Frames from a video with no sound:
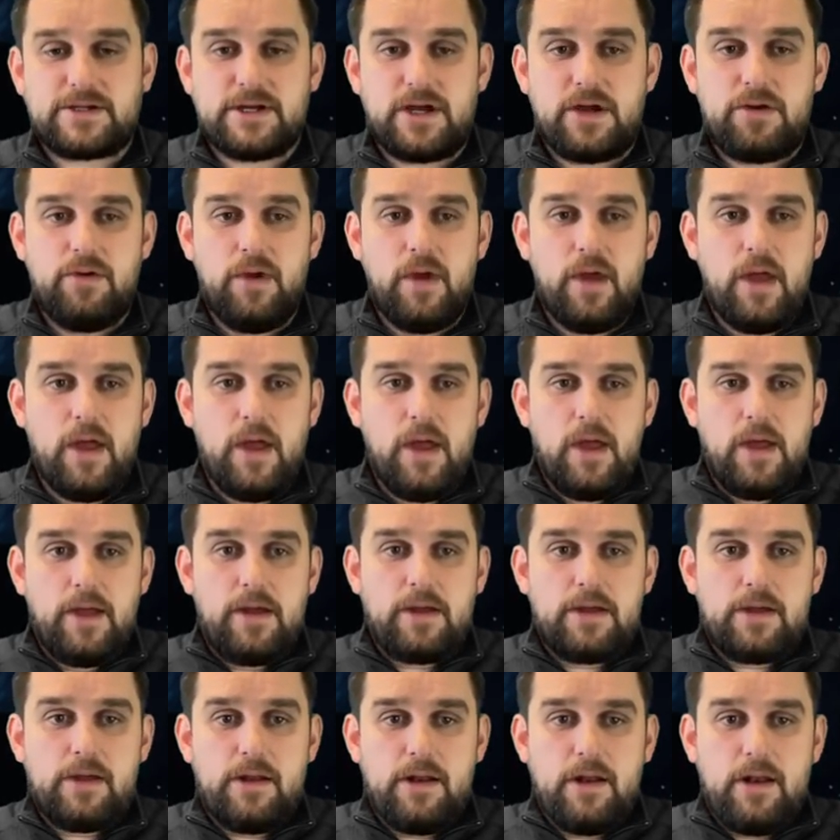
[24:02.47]
So
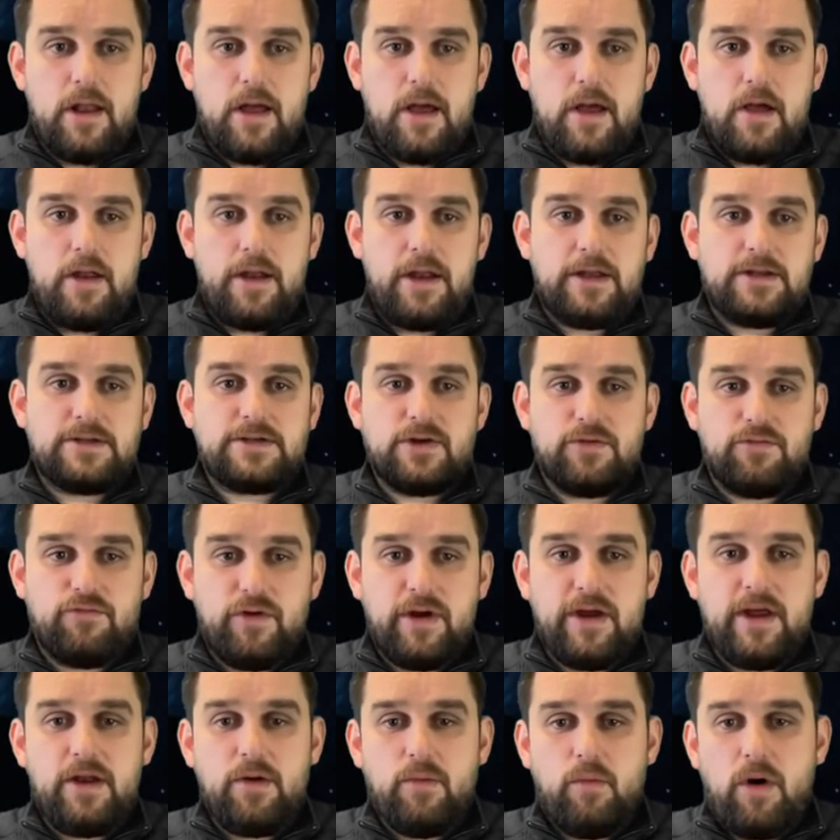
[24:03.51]
learning to
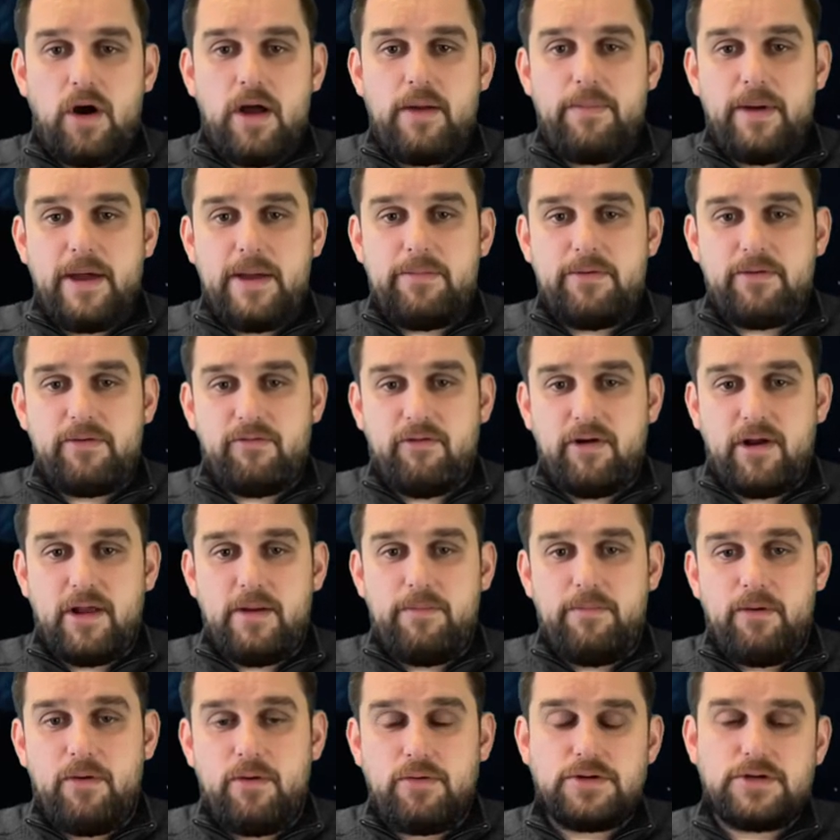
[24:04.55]
read a white paper is really
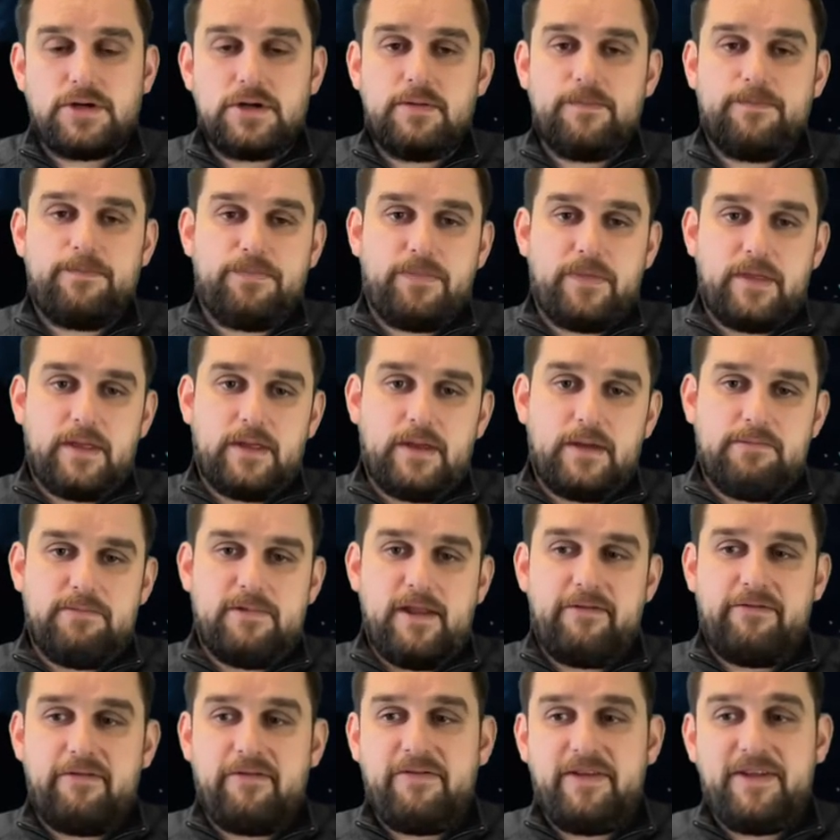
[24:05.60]
important.
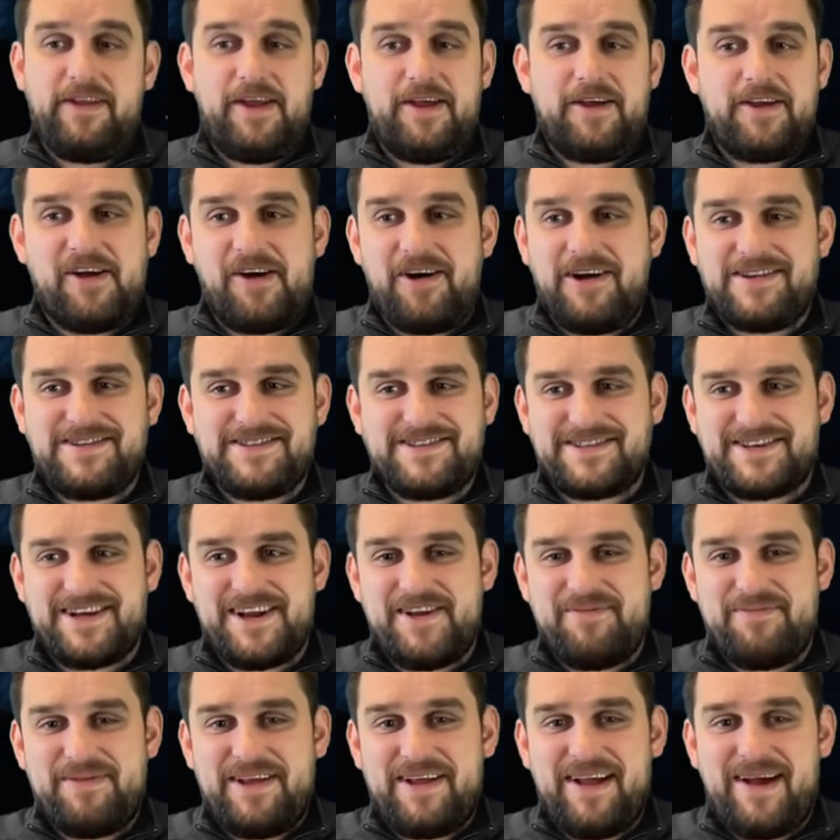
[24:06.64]
Another video, guys, it's going
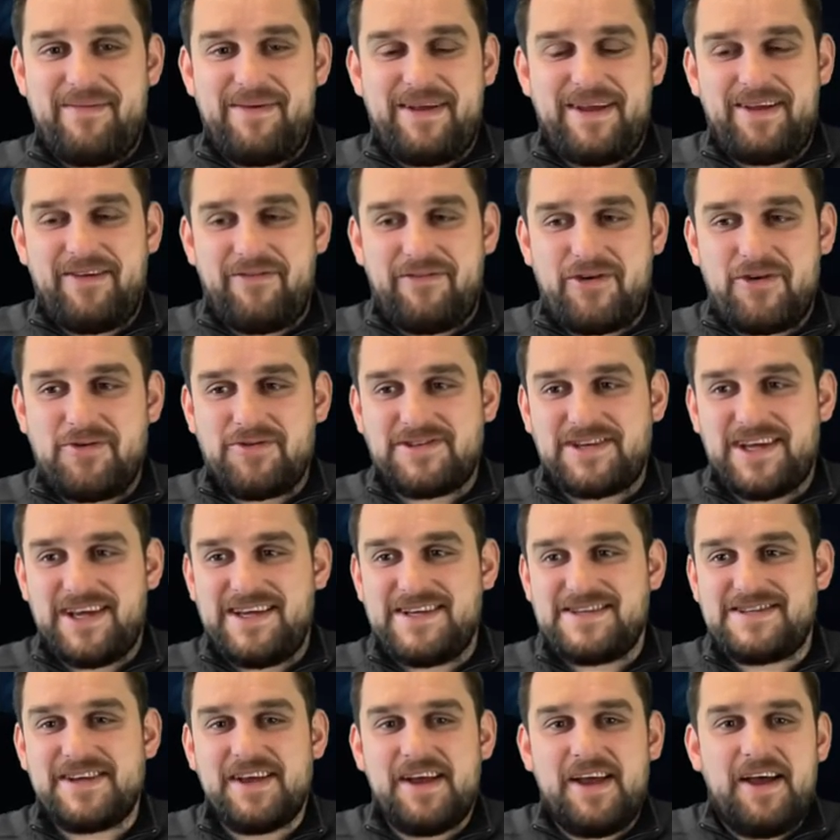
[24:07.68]
to be coming, of course it
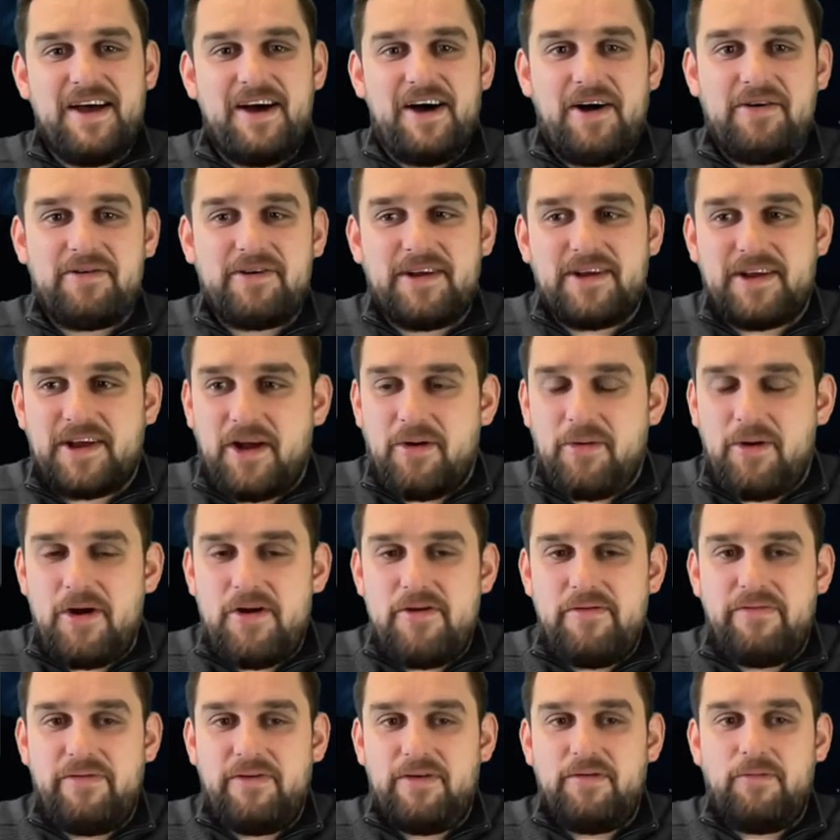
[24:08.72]
is. I'm going to go
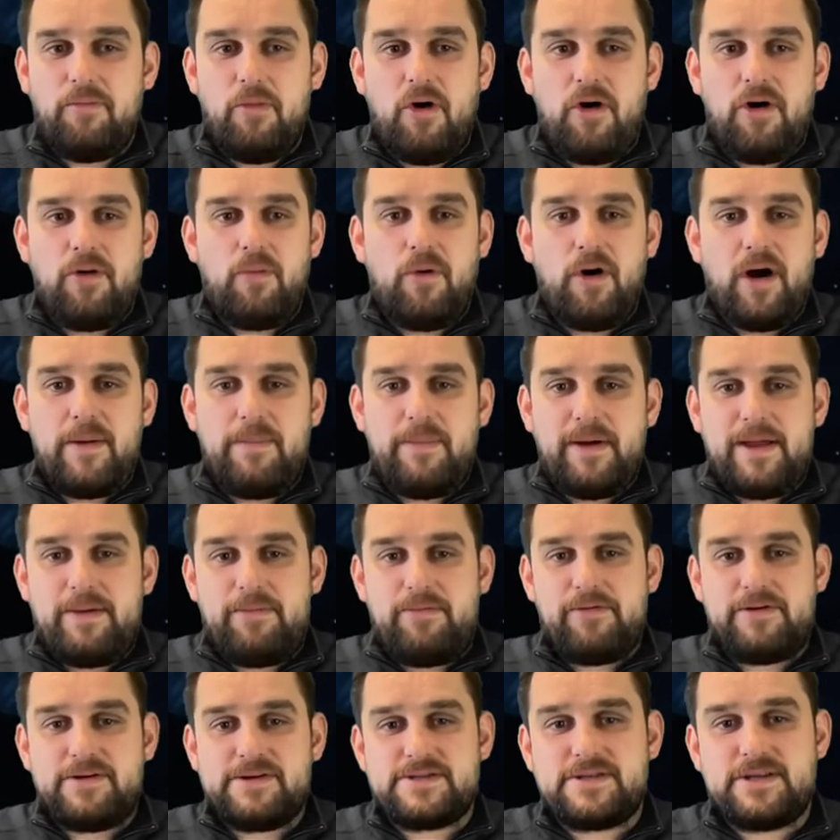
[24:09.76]
over what a white
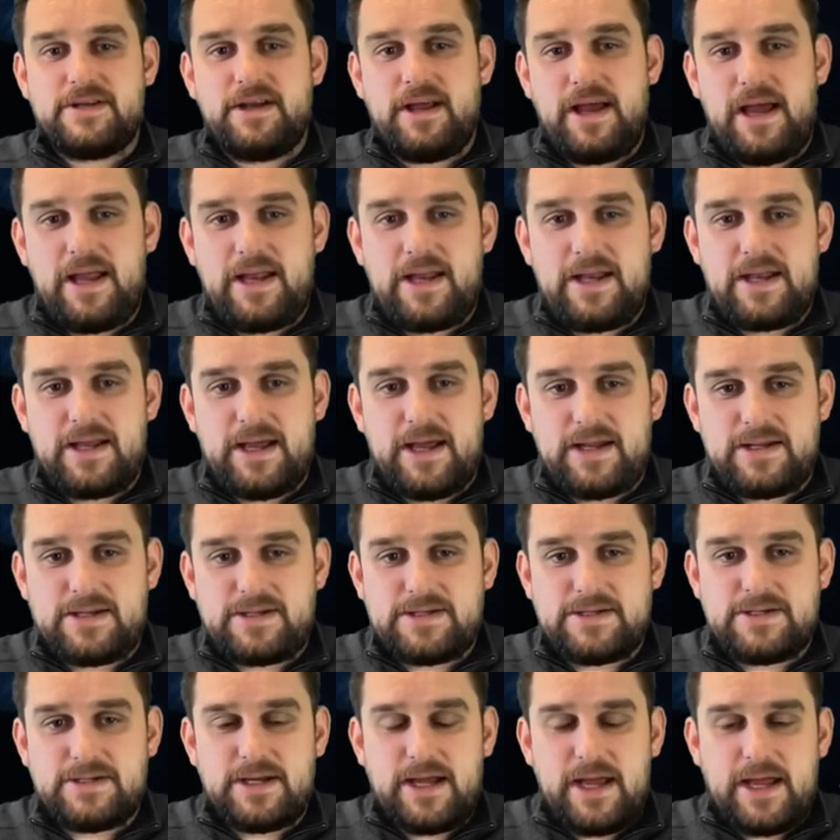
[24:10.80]
paper is,
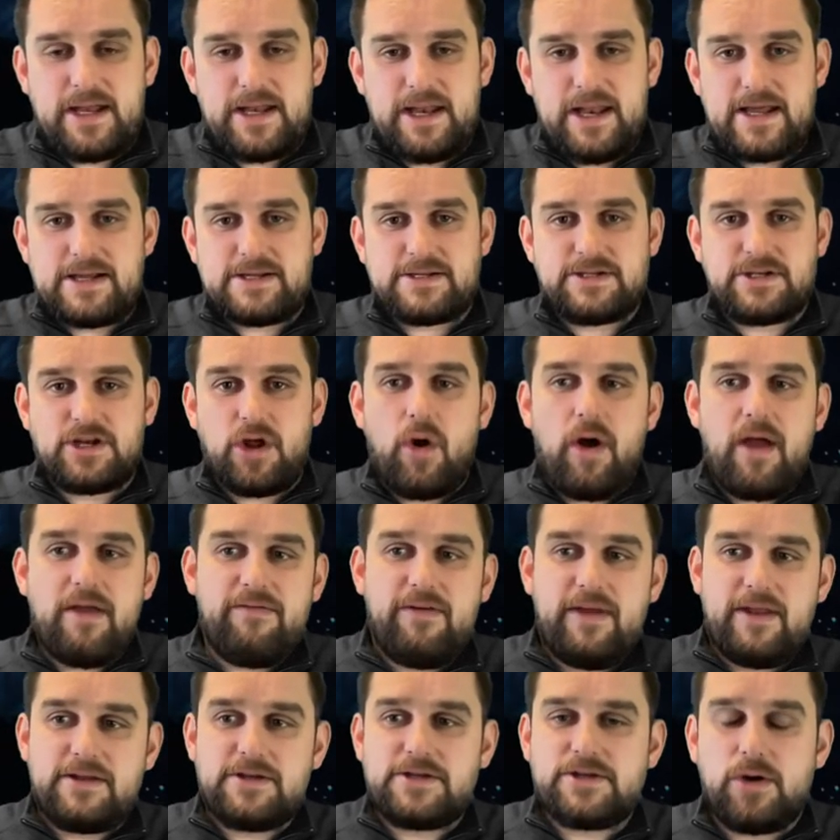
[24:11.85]
and let's dive
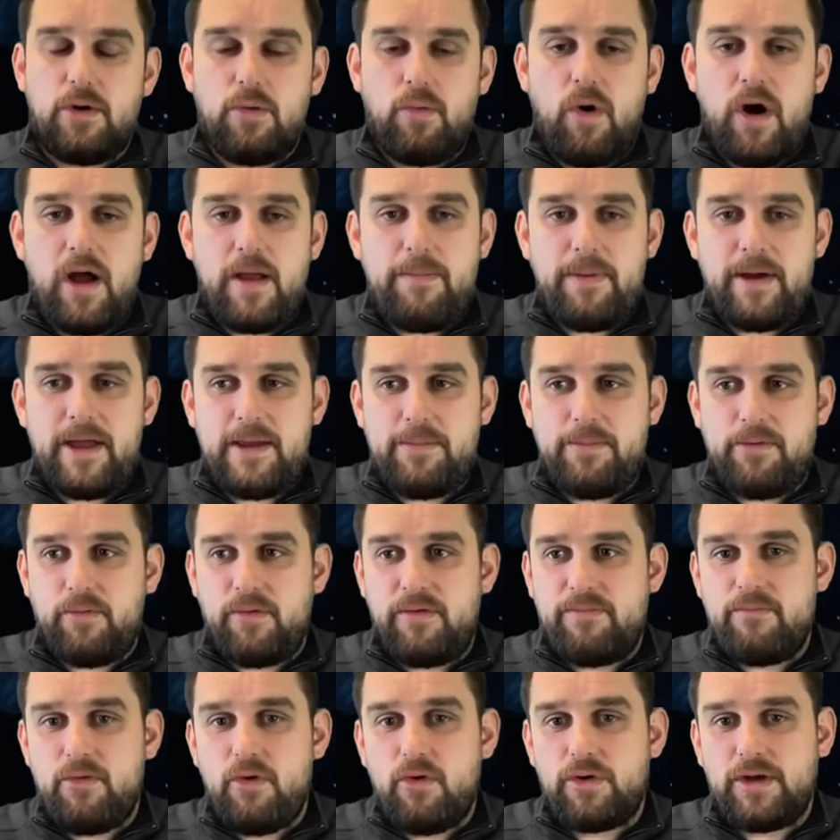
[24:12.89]
into a white paper
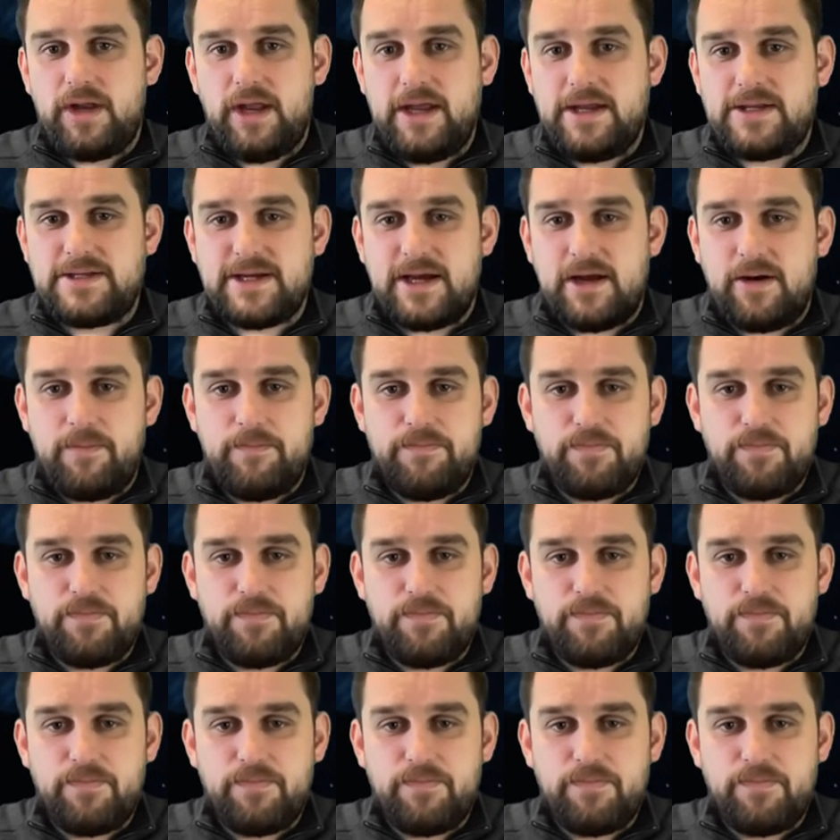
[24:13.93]
with more detail.